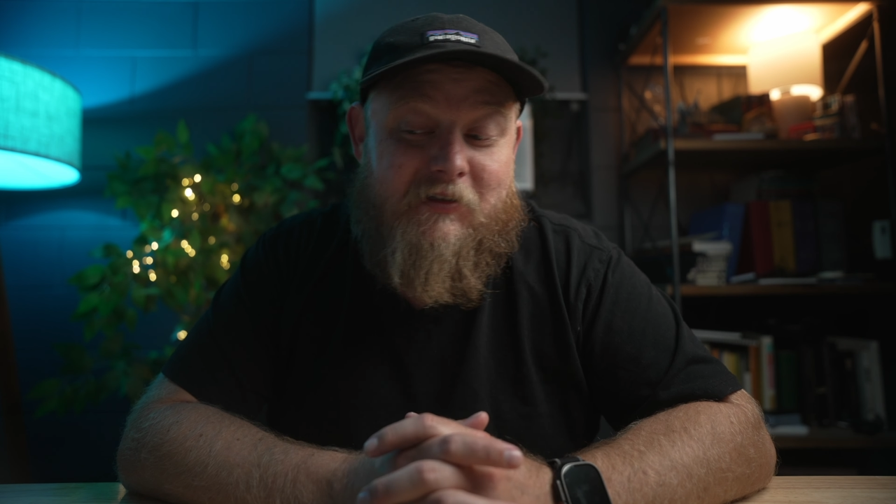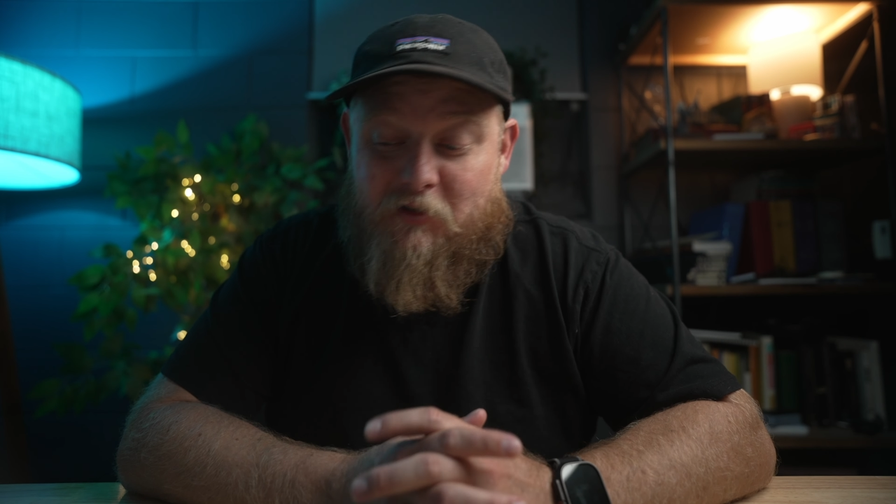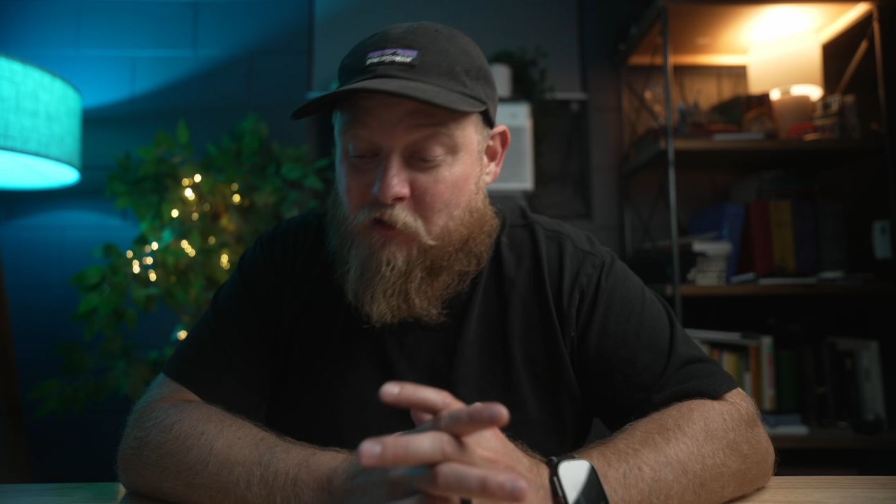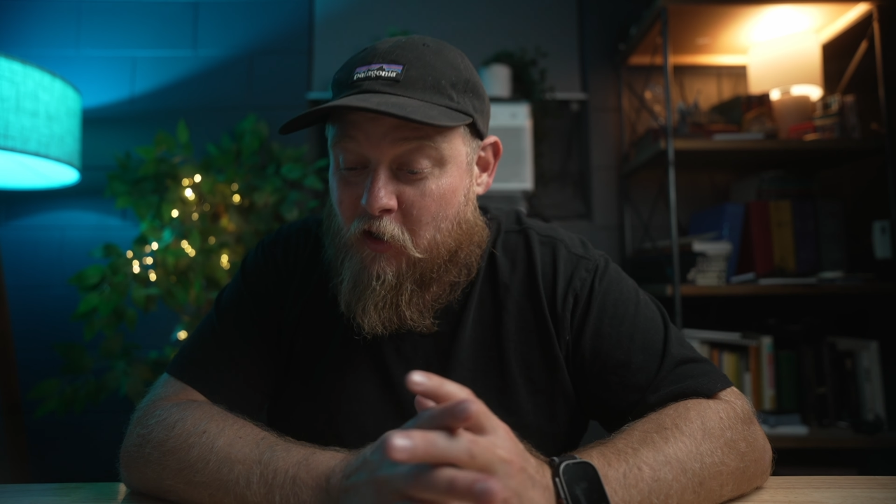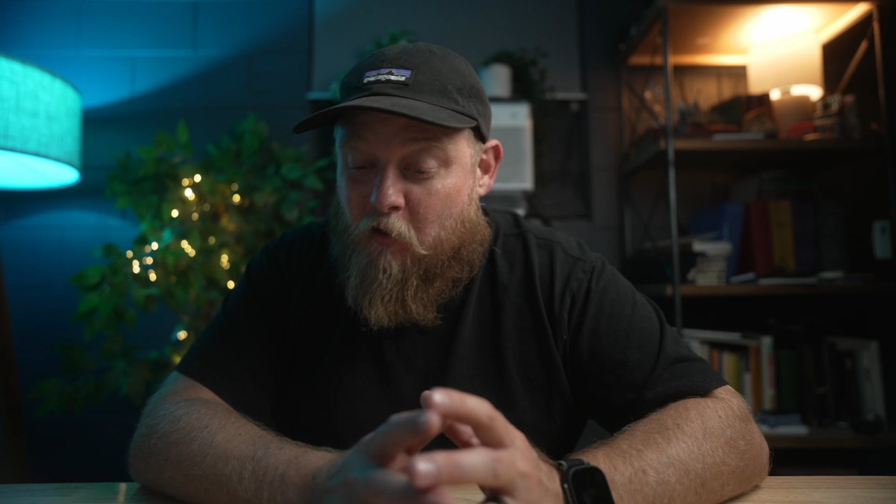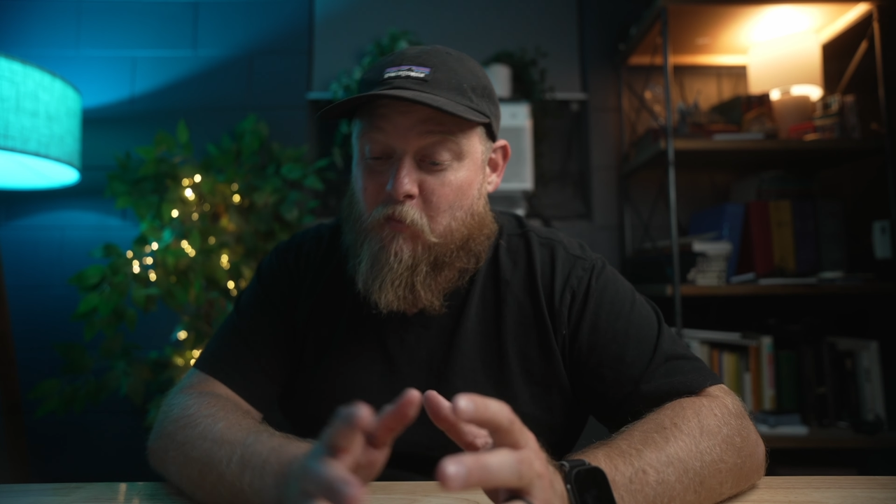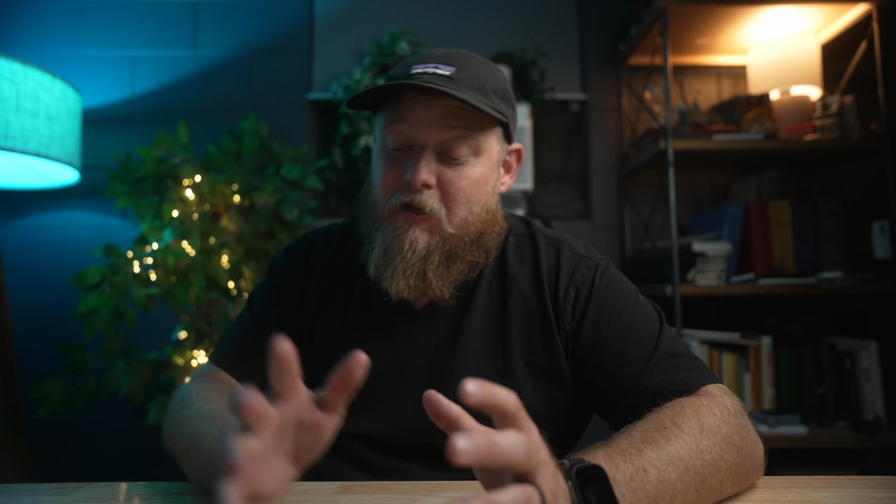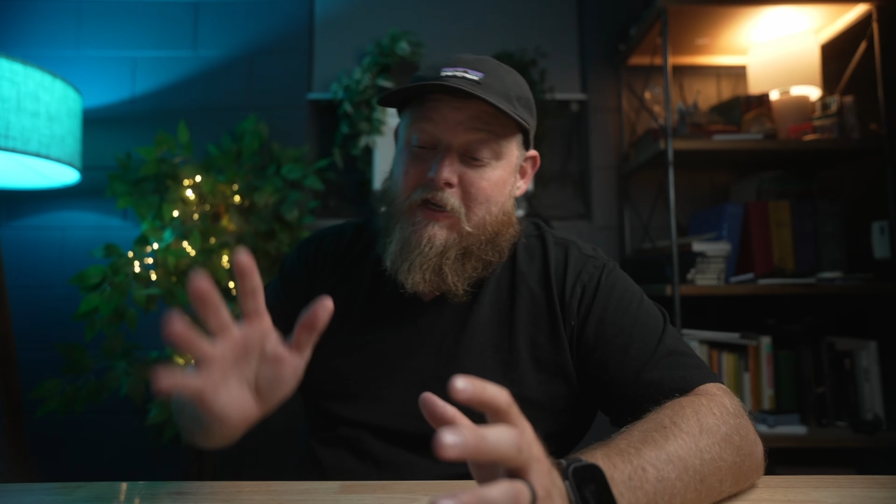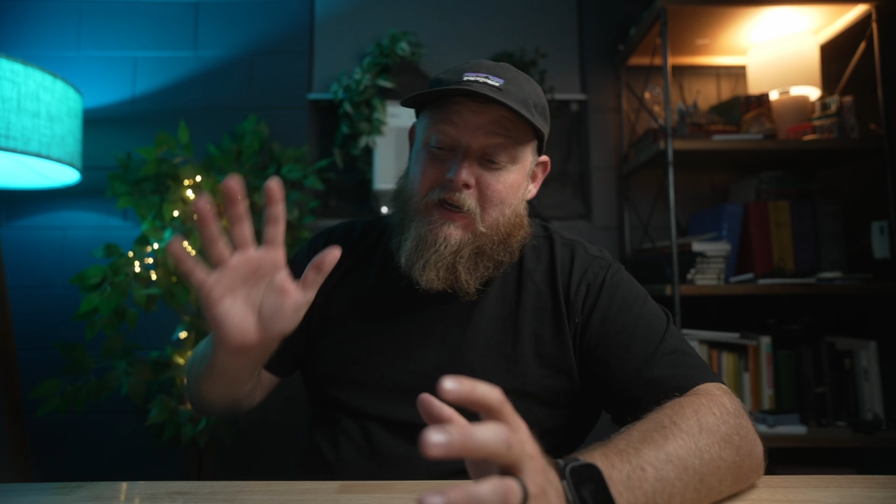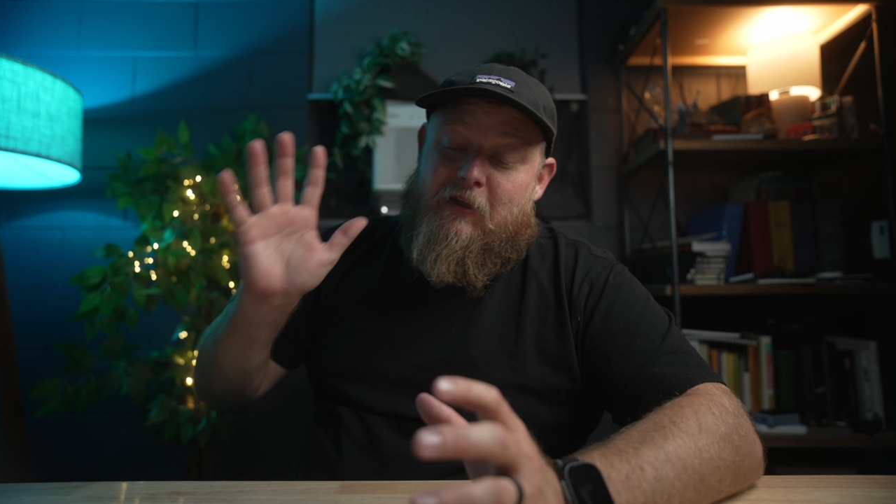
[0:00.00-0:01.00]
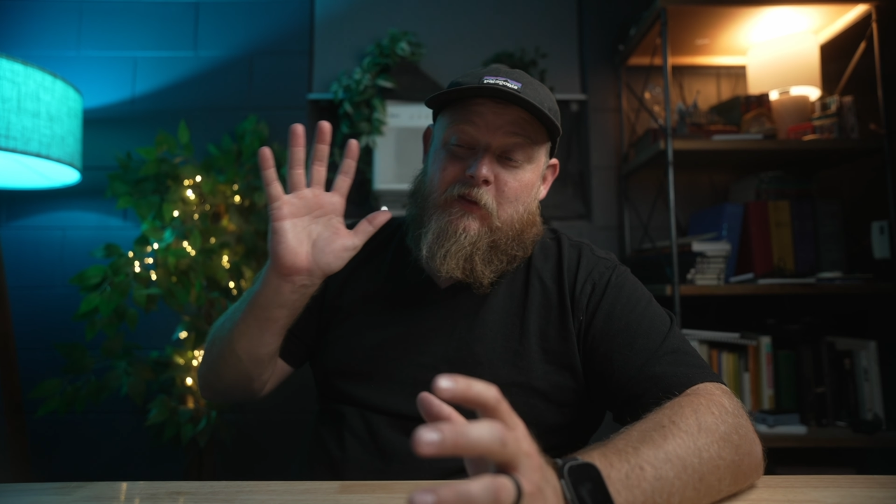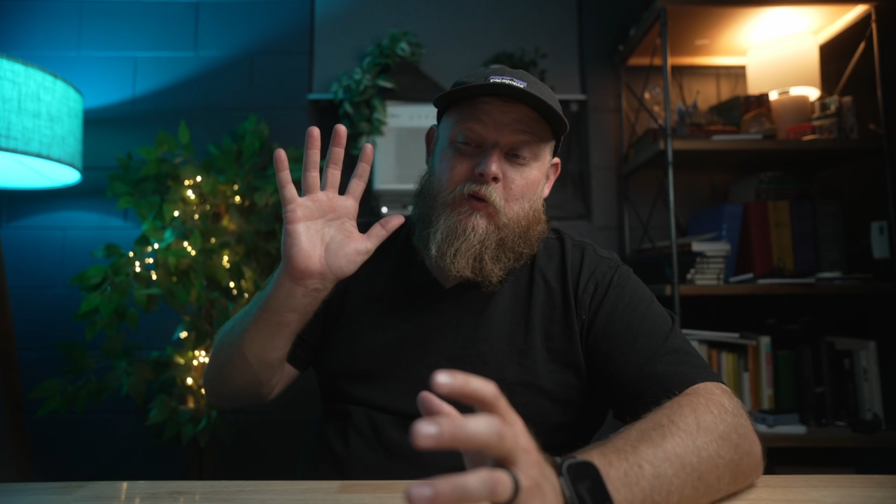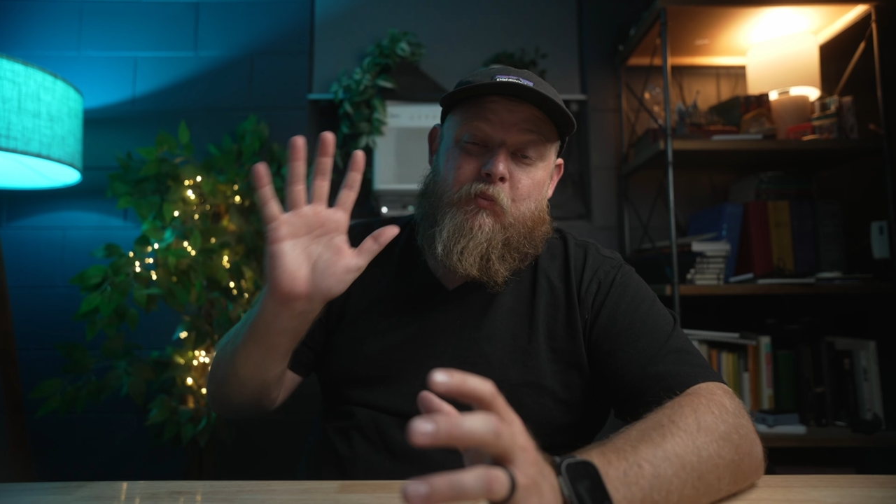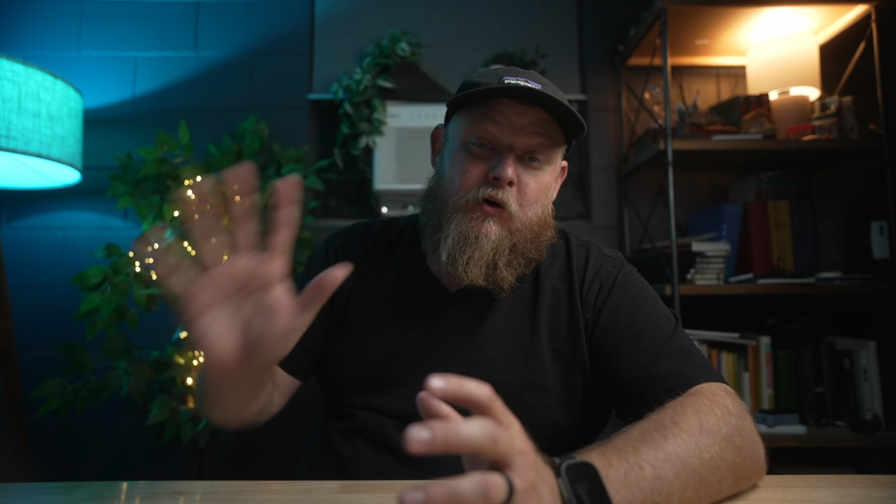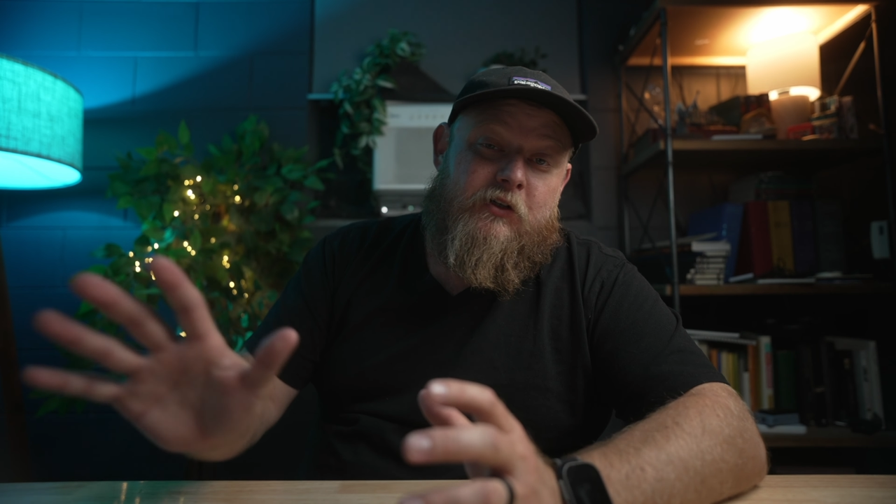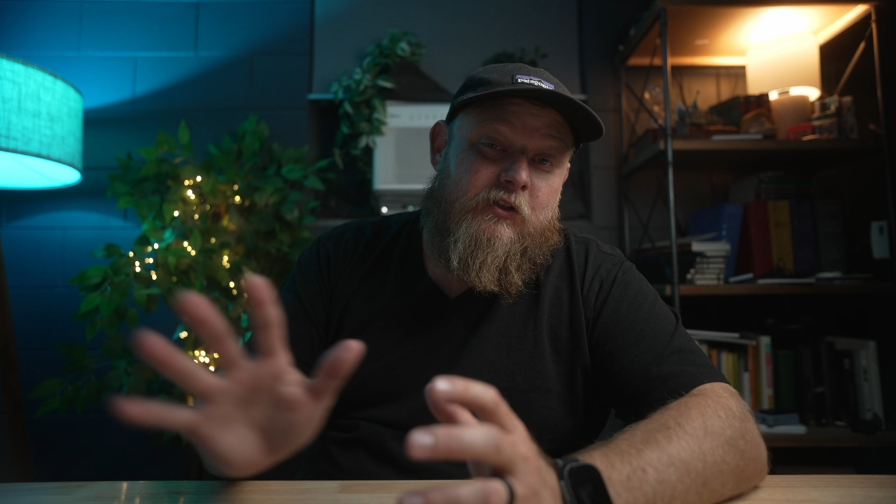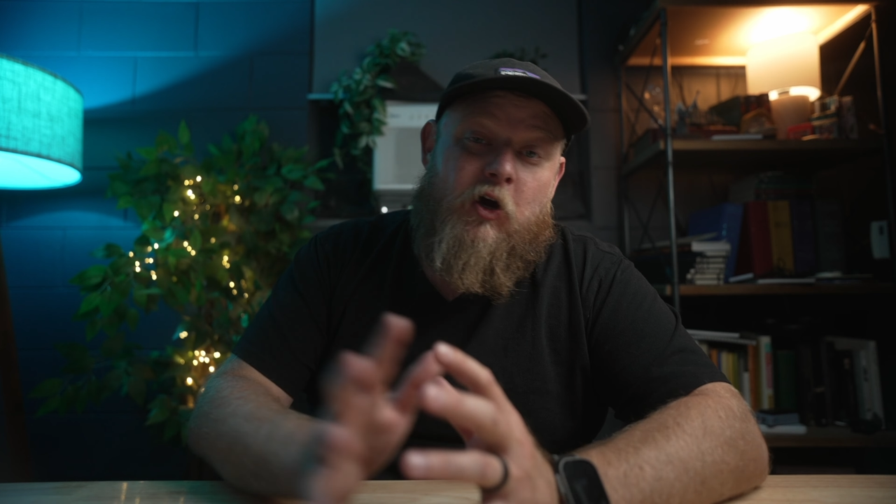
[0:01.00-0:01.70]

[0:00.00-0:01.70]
So the Boox